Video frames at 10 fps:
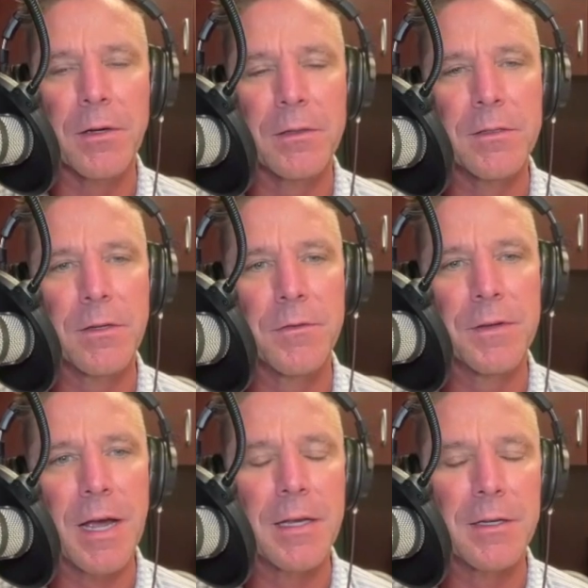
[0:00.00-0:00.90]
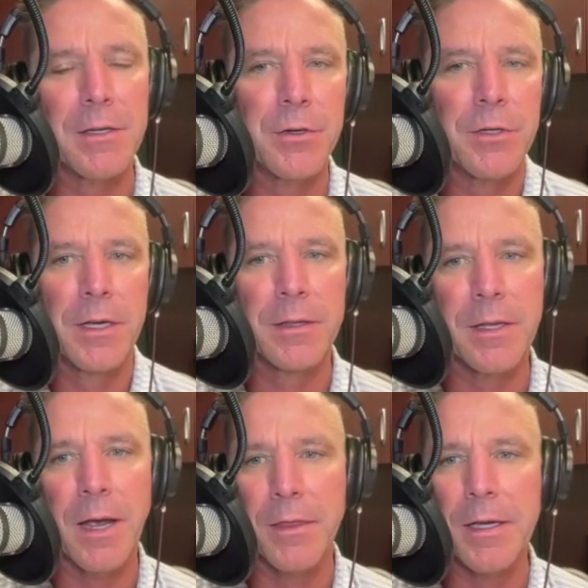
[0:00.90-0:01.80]
So if a guy can do it, I
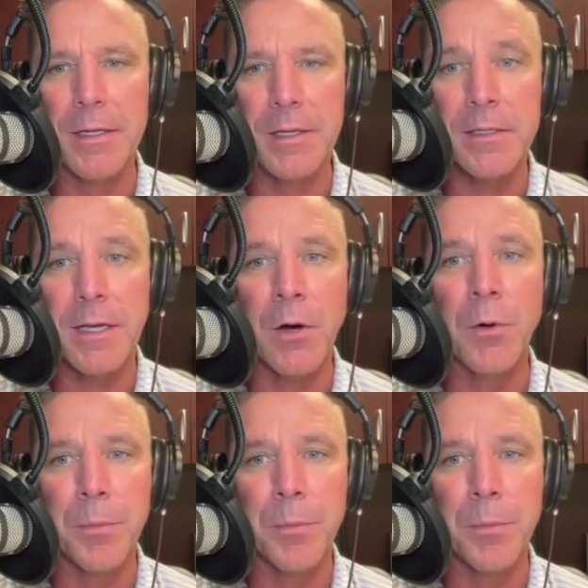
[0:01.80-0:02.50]
think it does help.